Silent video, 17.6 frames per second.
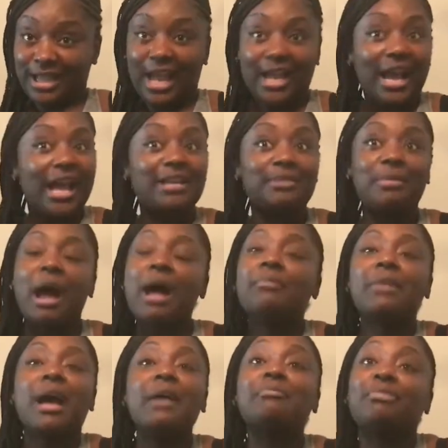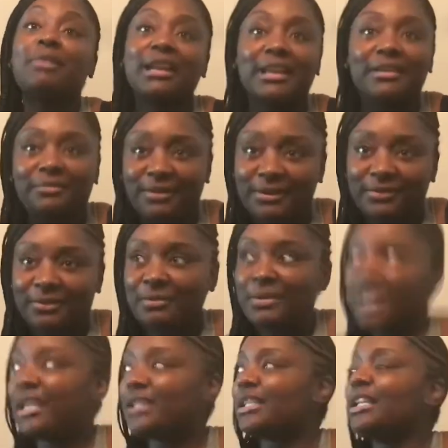I'm breaking free from
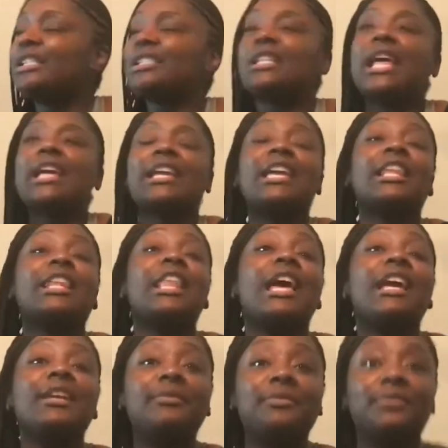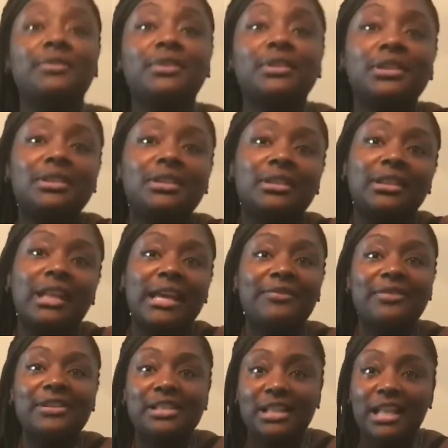this. And it's like in
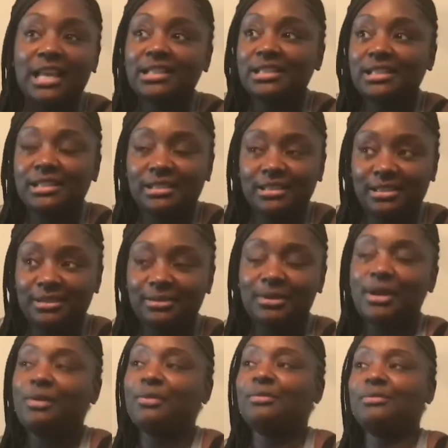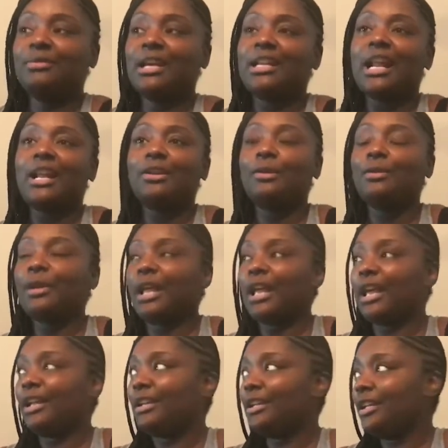life is lessons, you know? And I know
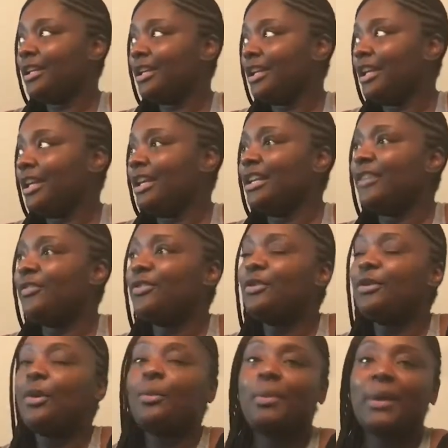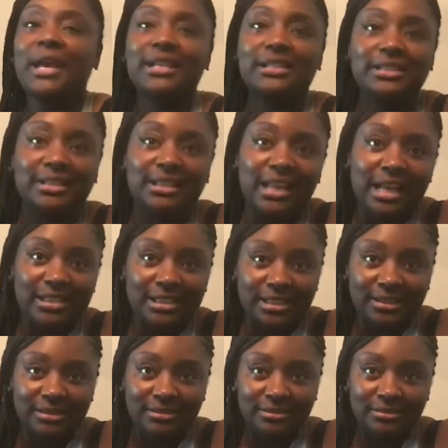that. And if you don't pass the
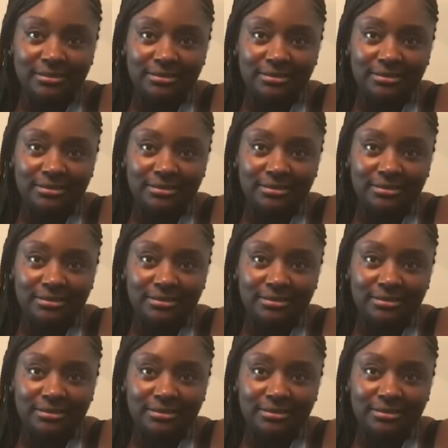lesson,